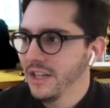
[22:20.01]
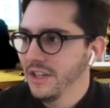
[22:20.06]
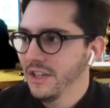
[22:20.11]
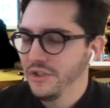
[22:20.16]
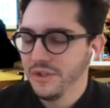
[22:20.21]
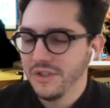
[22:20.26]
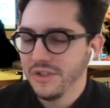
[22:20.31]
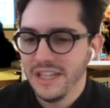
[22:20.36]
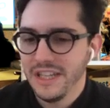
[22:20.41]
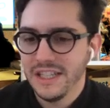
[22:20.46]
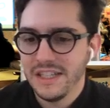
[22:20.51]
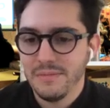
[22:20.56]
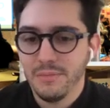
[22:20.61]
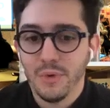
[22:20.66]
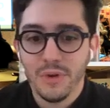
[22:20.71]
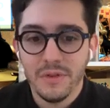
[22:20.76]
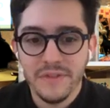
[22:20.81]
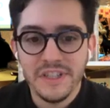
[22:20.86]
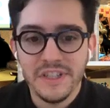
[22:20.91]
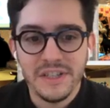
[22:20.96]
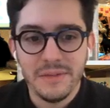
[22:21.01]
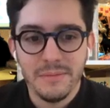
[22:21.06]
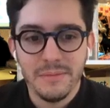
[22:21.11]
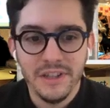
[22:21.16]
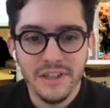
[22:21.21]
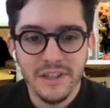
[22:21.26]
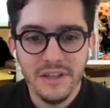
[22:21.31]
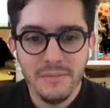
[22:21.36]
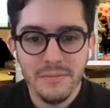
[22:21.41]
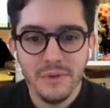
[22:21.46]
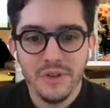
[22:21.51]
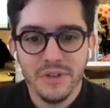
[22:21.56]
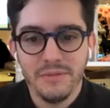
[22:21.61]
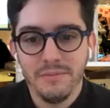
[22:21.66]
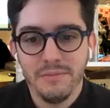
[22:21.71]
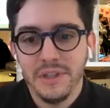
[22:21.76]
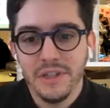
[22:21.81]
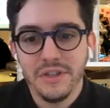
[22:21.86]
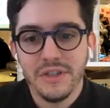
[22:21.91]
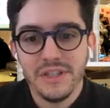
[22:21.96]
just has more visibility
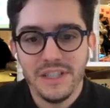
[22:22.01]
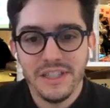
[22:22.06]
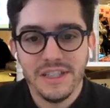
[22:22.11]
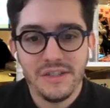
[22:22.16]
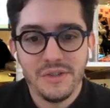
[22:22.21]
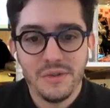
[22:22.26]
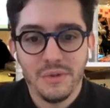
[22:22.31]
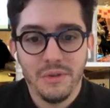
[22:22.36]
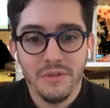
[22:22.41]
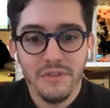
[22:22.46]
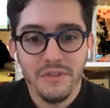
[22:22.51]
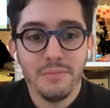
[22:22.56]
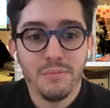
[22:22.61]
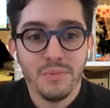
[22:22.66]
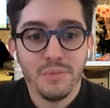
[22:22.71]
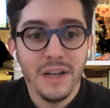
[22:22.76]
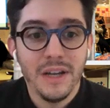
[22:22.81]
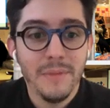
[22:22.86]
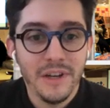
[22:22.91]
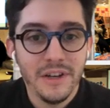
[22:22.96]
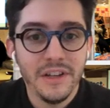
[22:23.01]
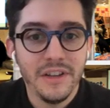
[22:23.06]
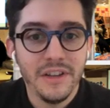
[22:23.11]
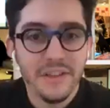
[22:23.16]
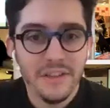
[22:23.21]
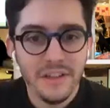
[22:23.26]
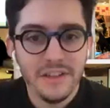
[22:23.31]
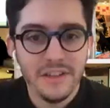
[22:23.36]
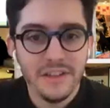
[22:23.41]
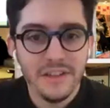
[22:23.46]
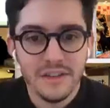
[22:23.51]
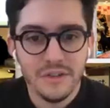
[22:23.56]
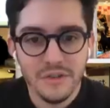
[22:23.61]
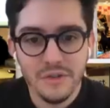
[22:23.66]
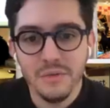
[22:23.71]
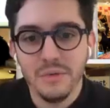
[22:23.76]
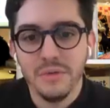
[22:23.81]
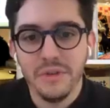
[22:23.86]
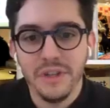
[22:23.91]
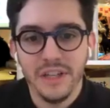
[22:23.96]
because that's sort of the primary thing that they're
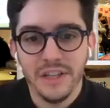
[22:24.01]
doing.